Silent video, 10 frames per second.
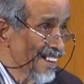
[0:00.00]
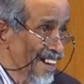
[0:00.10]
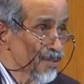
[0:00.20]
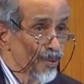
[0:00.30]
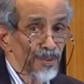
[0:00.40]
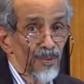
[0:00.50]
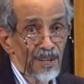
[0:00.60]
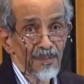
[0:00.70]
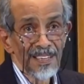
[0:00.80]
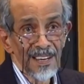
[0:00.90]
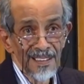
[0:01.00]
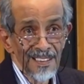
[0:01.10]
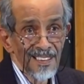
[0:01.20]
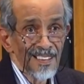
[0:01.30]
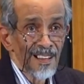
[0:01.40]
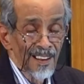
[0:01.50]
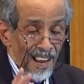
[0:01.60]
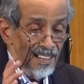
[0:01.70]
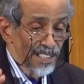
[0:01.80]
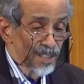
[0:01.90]
If you want to make a
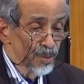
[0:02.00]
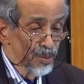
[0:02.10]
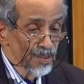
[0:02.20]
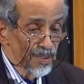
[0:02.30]
large conclusion